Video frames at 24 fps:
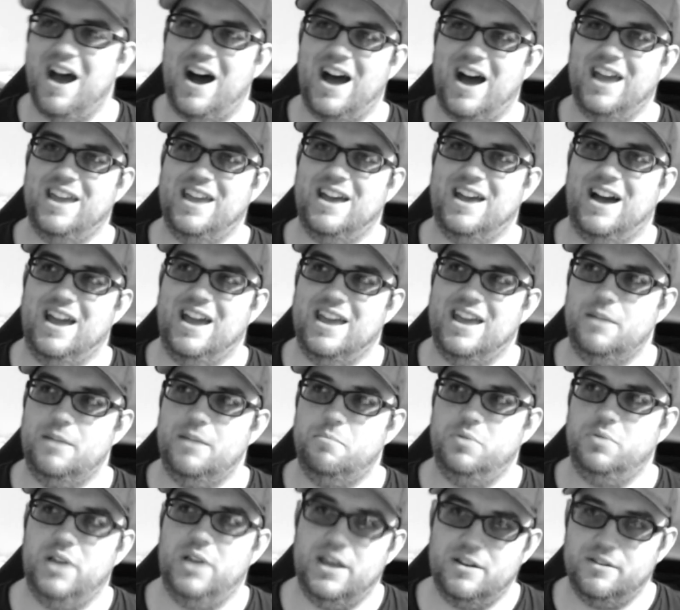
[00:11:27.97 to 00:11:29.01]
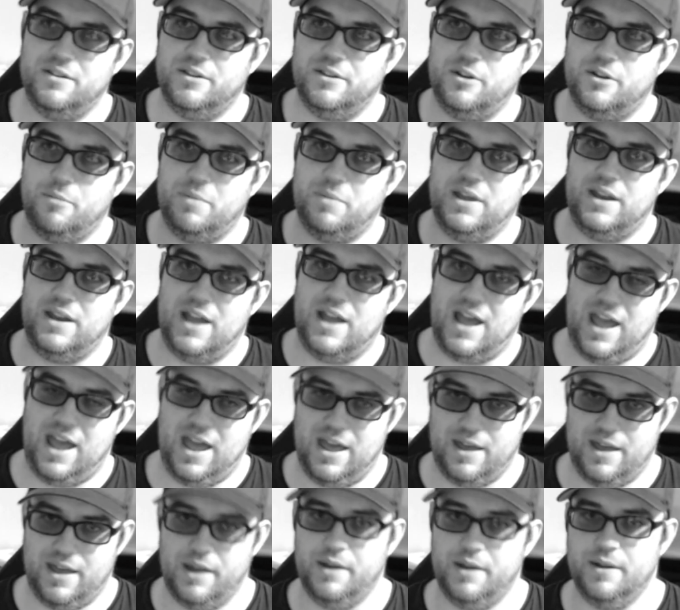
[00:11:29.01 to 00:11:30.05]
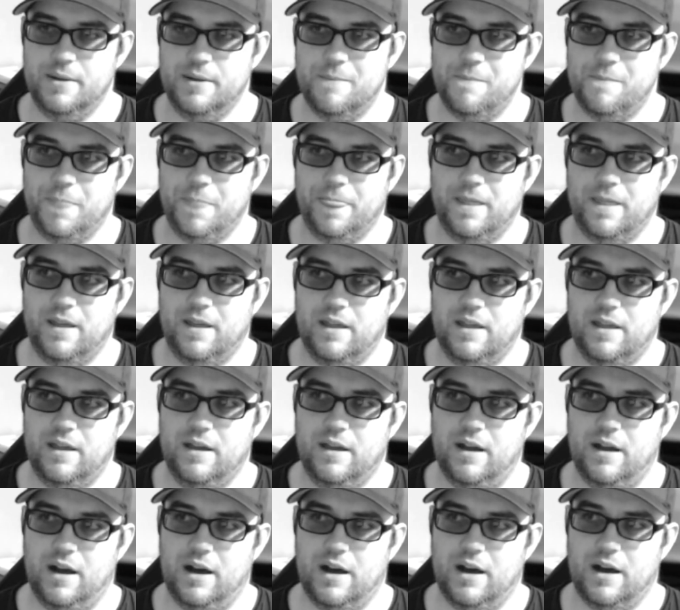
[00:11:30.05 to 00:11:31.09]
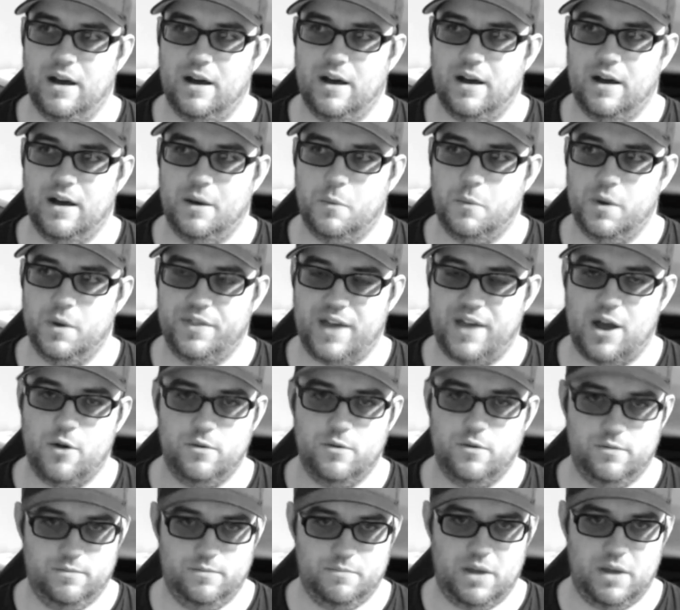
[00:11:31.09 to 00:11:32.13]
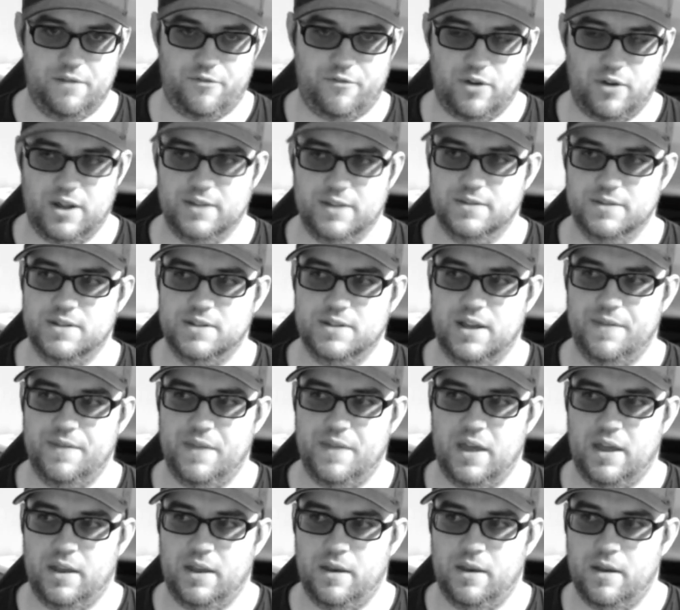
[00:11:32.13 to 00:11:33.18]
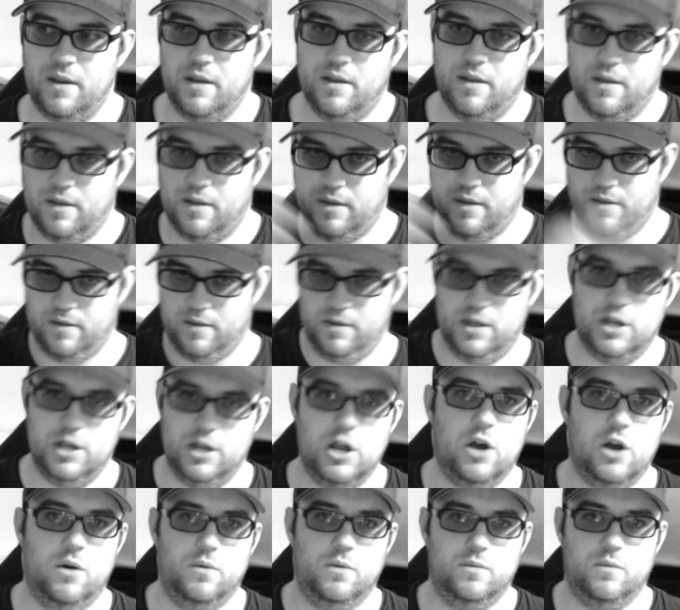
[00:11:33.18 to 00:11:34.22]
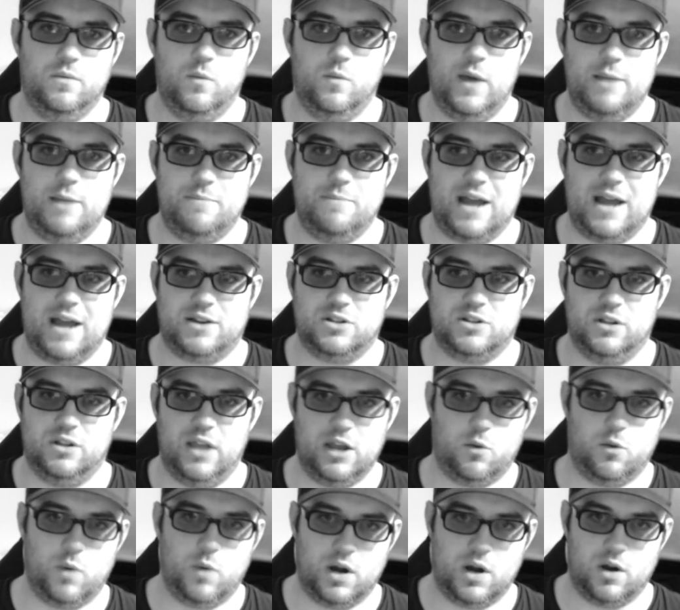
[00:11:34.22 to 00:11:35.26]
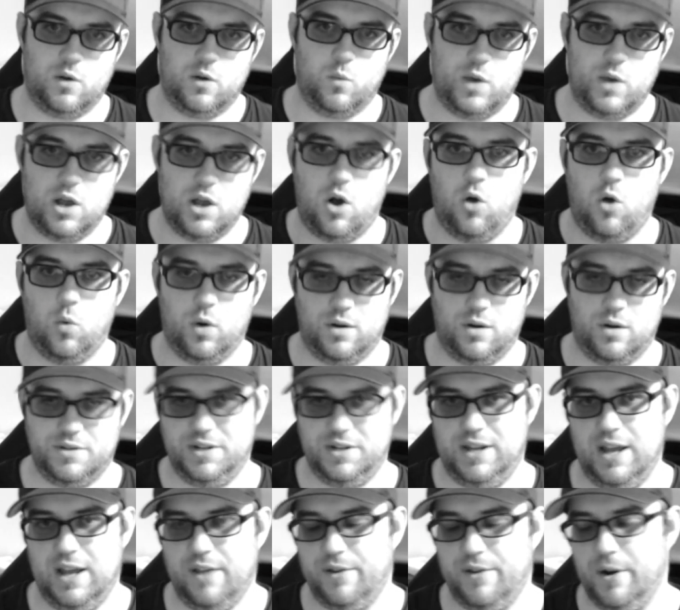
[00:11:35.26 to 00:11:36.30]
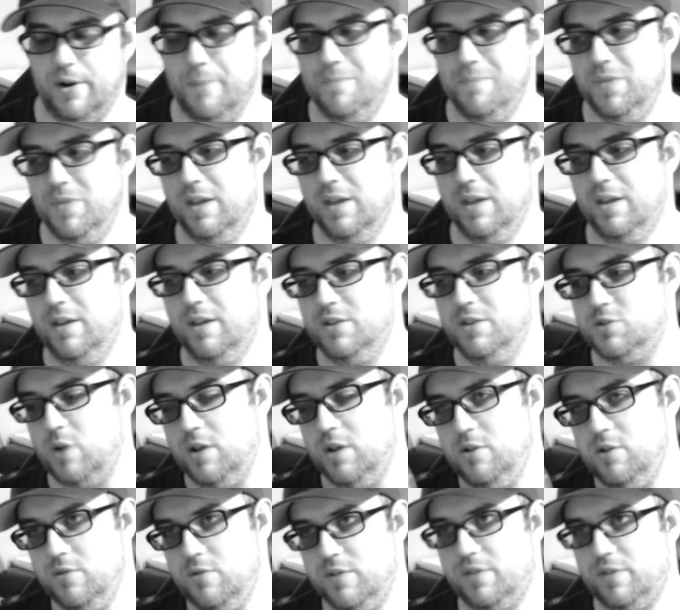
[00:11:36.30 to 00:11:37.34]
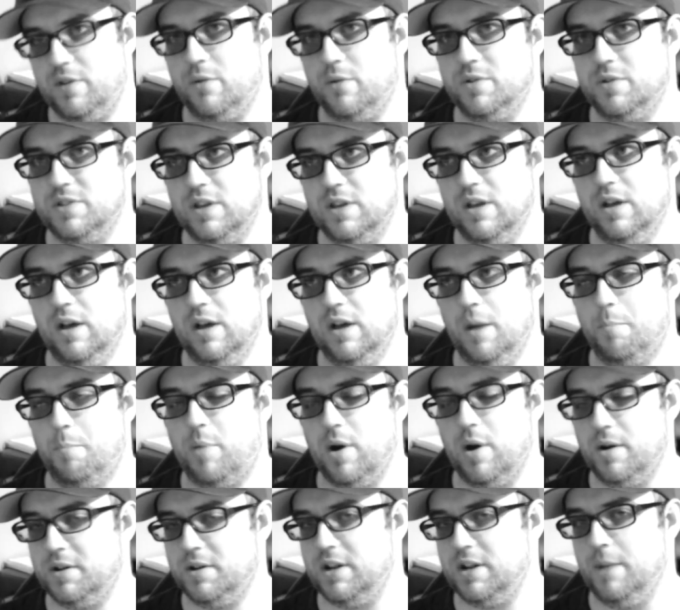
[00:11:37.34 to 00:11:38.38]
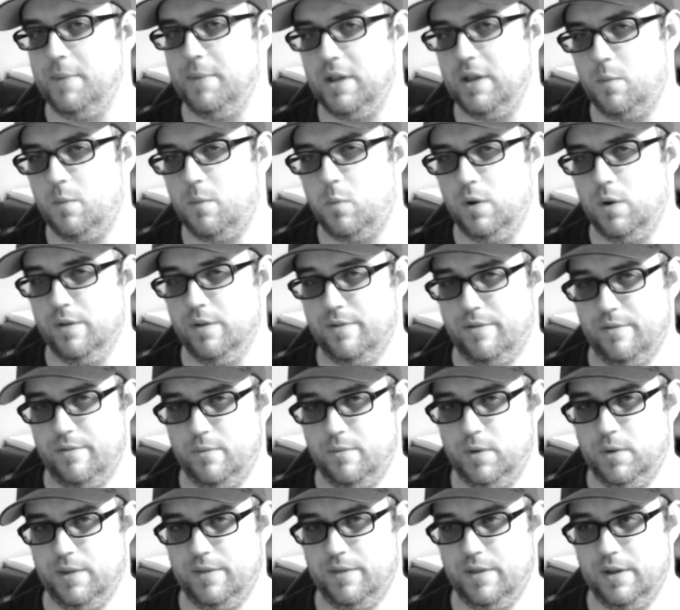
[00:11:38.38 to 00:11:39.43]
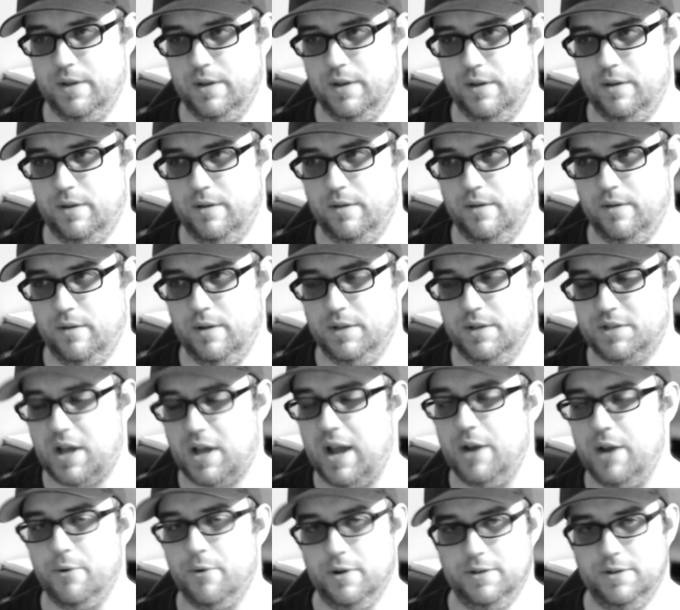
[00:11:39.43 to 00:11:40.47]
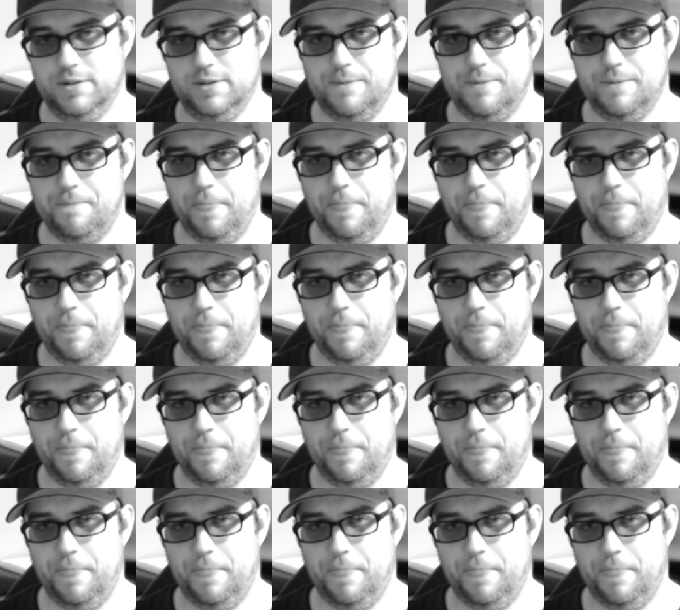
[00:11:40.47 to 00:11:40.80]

I, I had played a little bit ahead uh, without my friends, and then, you know, went back to, like, where we all were together. So I knew that there was a, a part coming up with, with uh, a tyrant